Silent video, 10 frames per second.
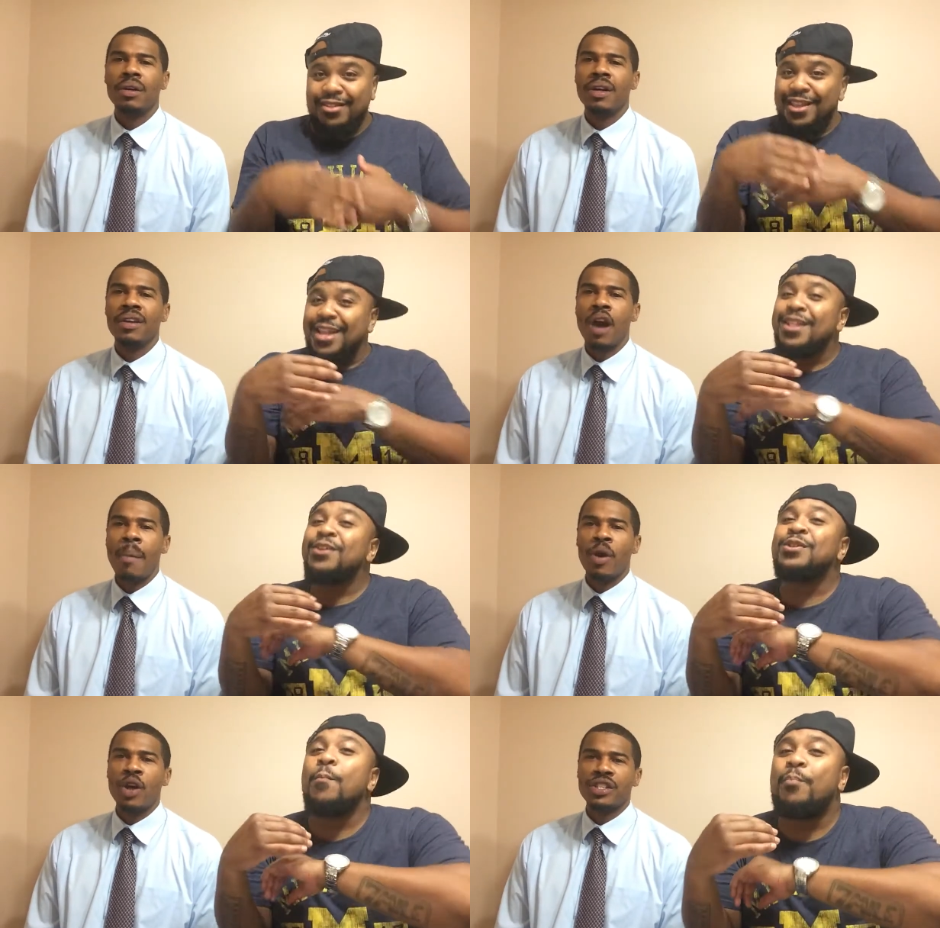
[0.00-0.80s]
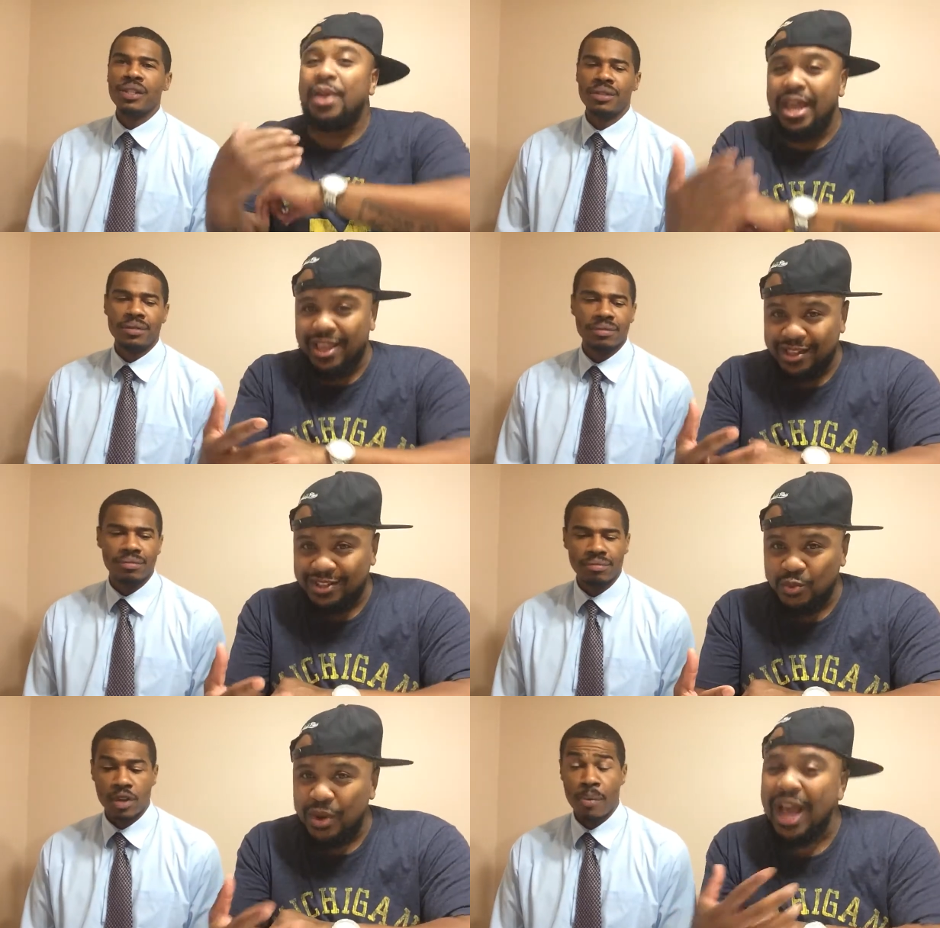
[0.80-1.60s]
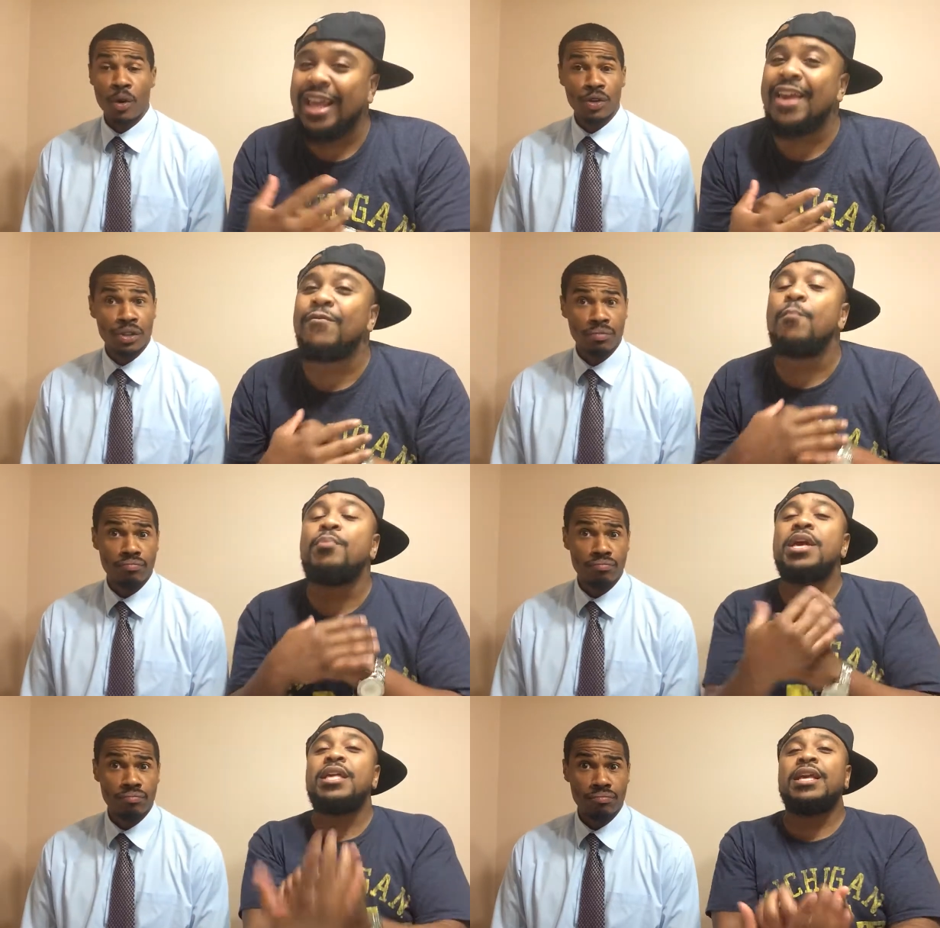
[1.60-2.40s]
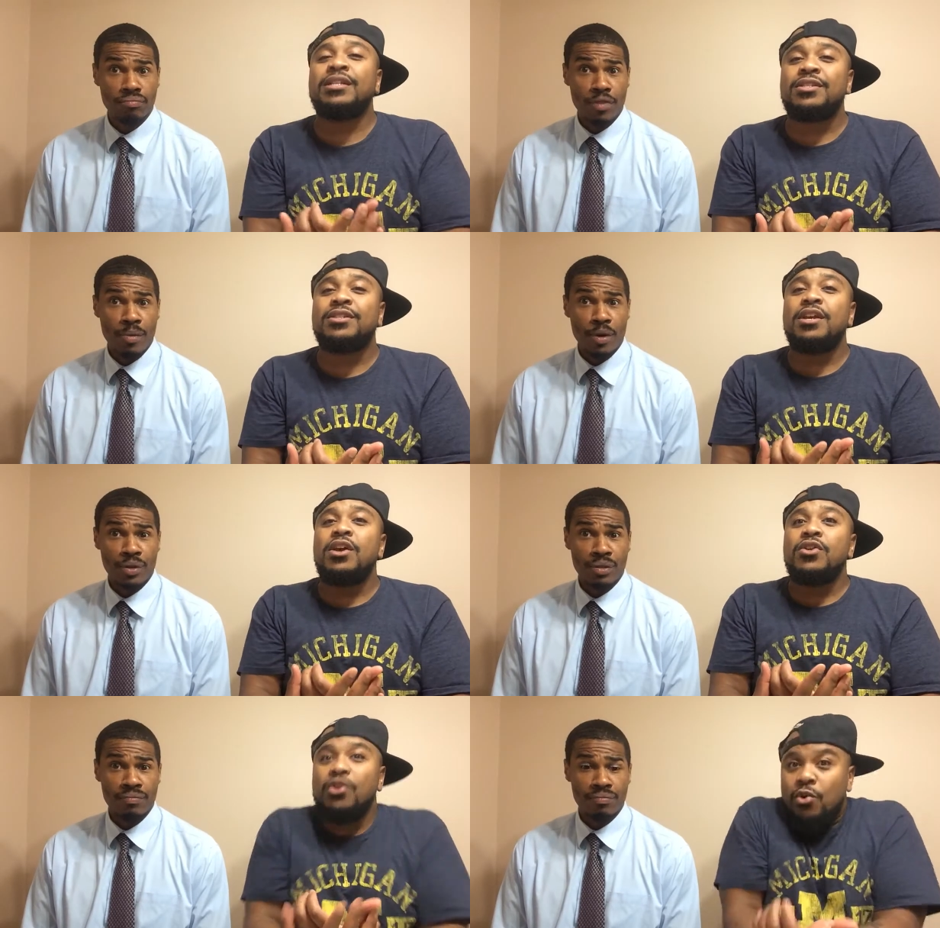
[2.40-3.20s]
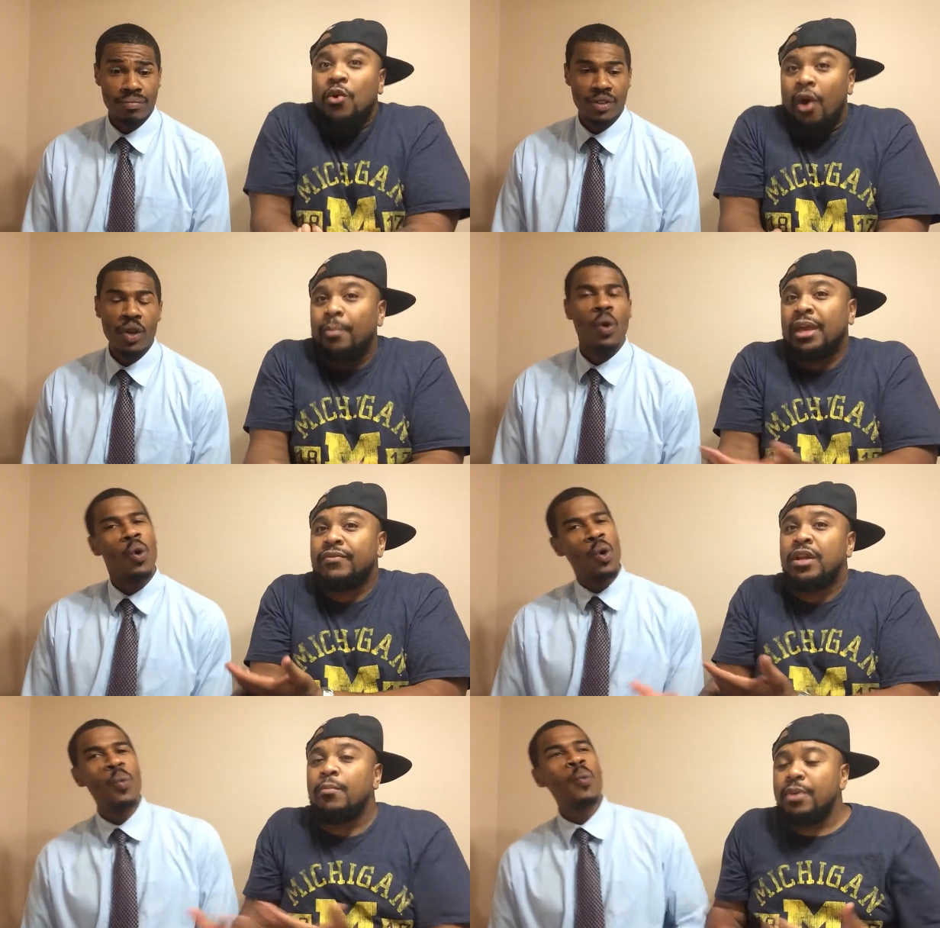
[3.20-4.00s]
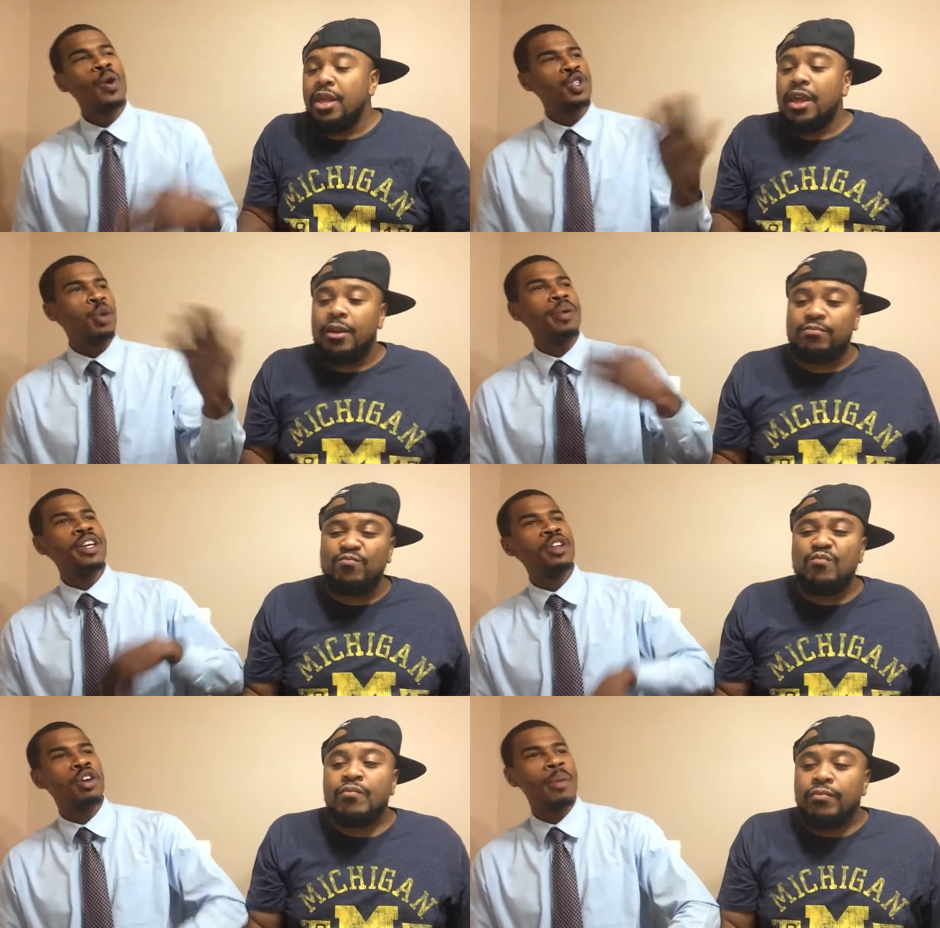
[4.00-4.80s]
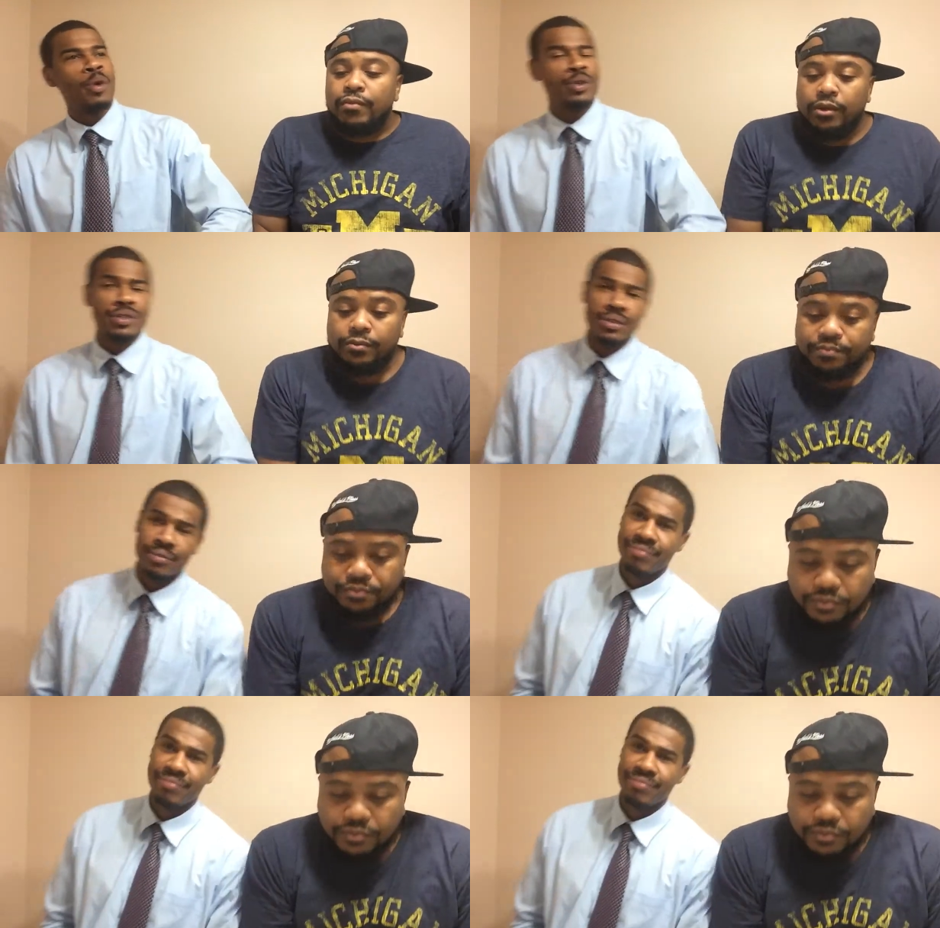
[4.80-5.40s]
Speaker 1: Then there's Omarosa. opinions. When Omarosa. I give opinions, Omarosa. you know I'm giving an opinion. What's your opinion on Omarosa?